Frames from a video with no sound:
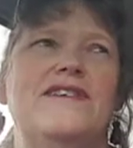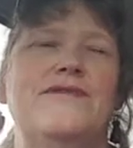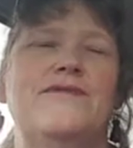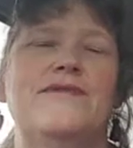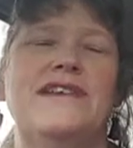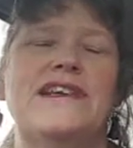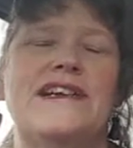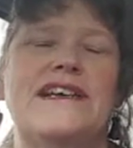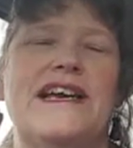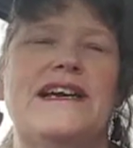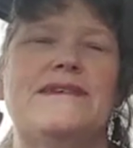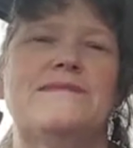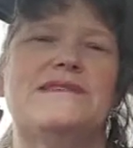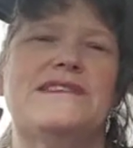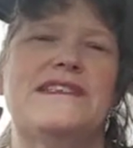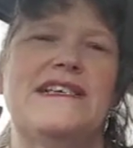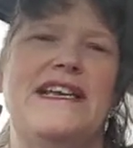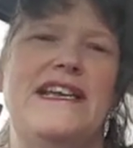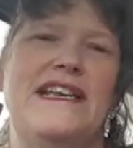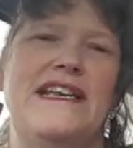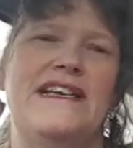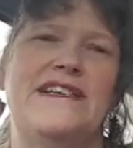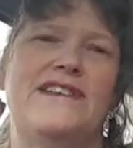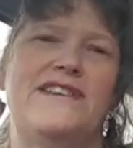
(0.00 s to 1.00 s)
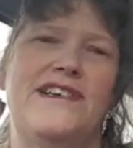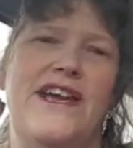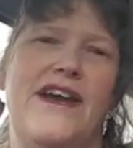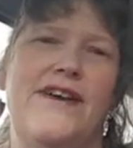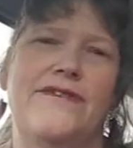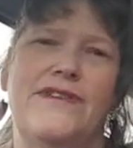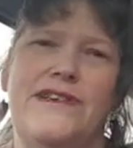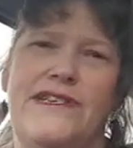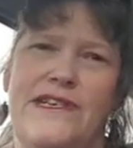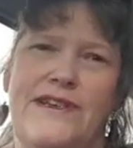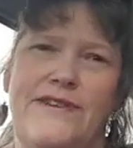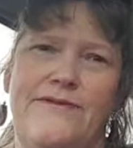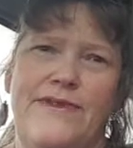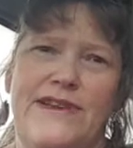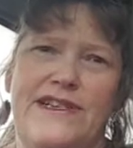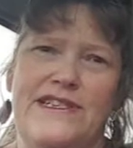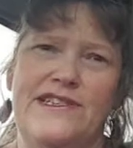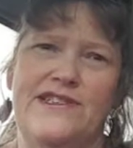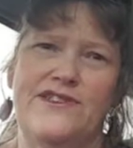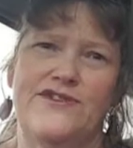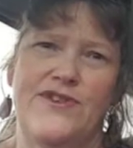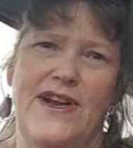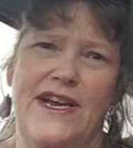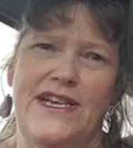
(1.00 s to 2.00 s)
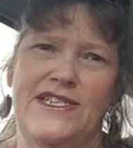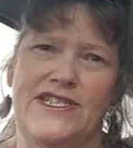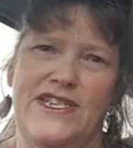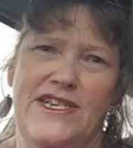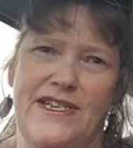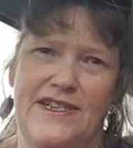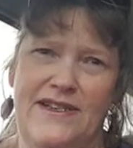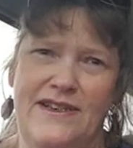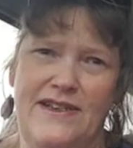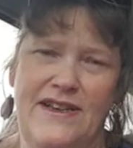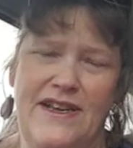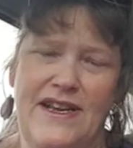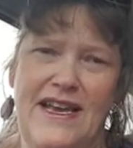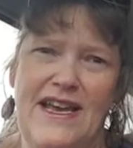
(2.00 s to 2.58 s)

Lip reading: when it comes to getting charity registration